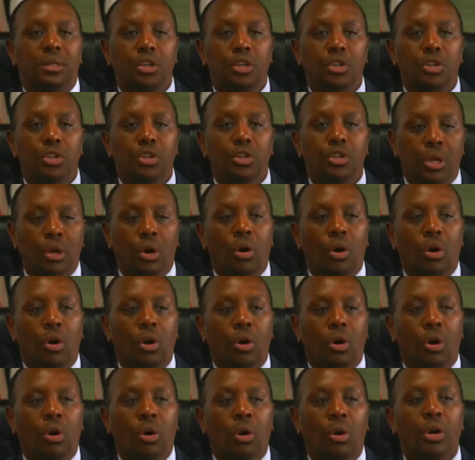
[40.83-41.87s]
You will
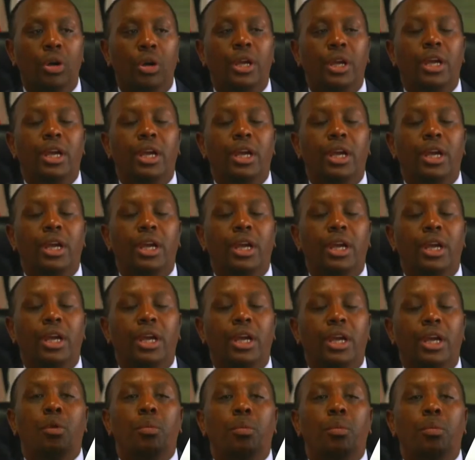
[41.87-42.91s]
all get a
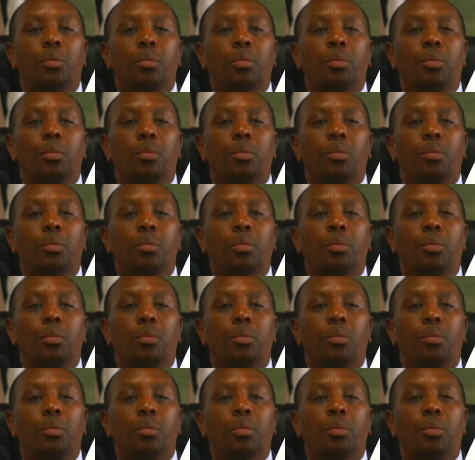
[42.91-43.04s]
copy.